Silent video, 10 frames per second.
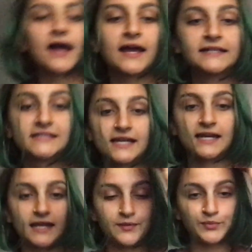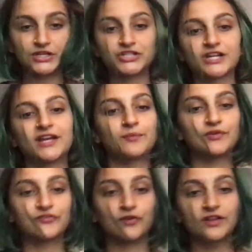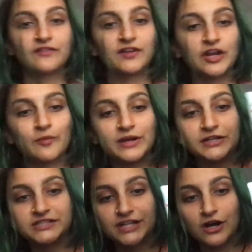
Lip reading: I didn't mention it before in the video, but using